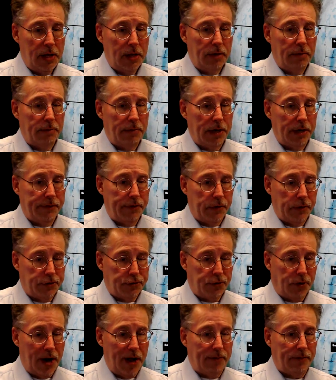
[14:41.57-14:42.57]
But if you're
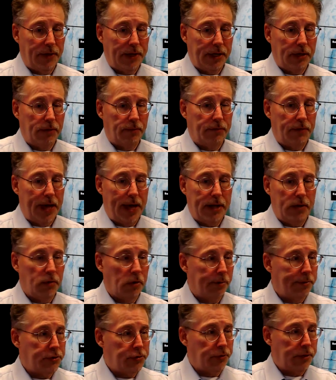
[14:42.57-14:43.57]
traveling anywhere
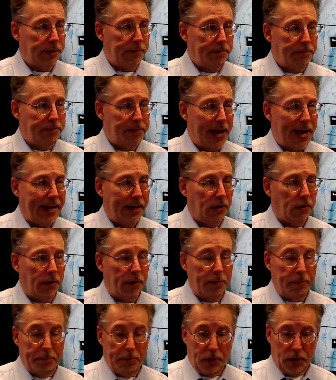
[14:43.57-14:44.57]
between Bangor
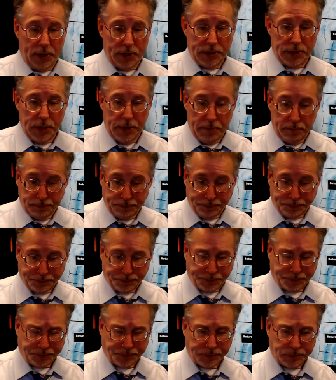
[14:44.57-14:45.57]
and Boston,
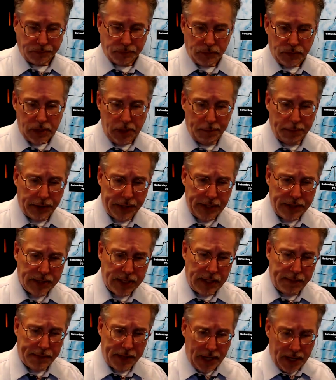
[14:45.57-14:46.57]
please
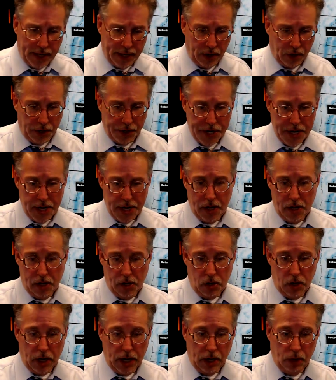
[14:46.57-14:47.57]
keep an eye on
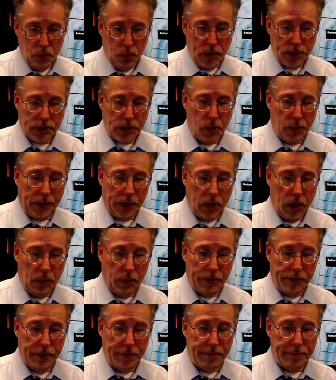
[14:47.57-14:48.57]
what's going on
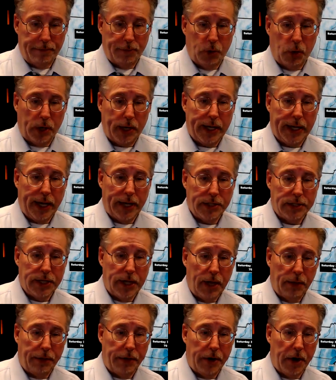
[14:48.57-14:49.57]
with your forecast
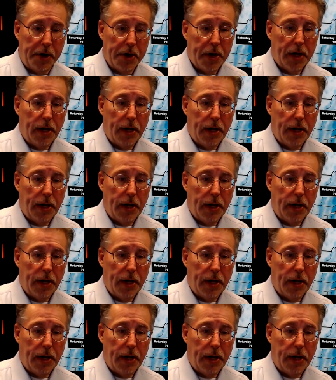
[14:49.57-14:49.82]
out there.